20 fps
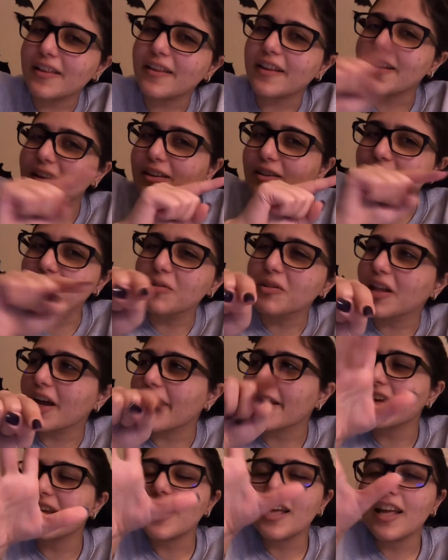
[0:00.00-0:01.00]
and then new
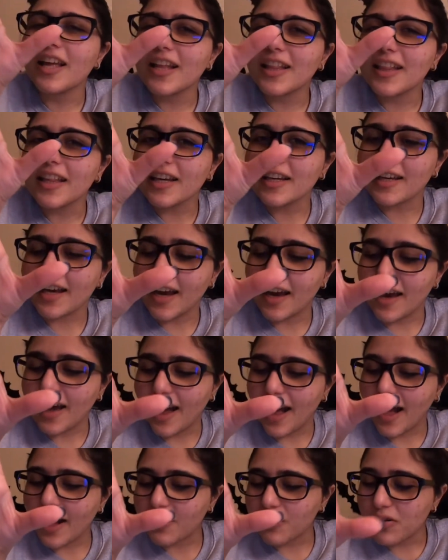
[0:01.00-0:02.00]
line.
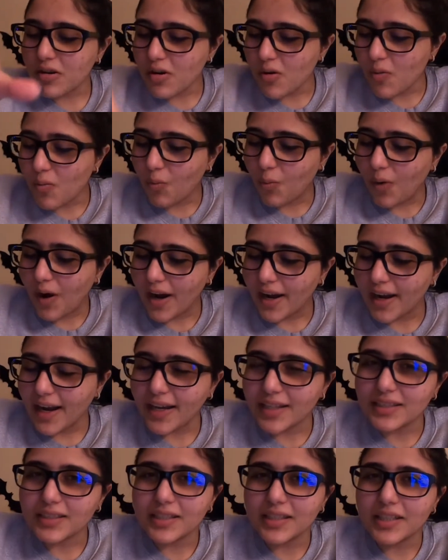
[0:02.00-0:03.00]
I don't know why
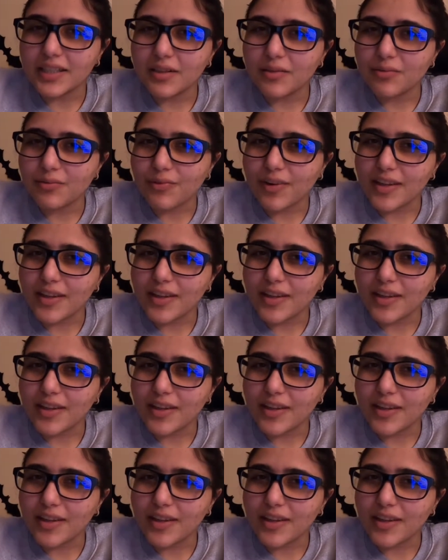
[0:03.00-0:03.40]
I didn't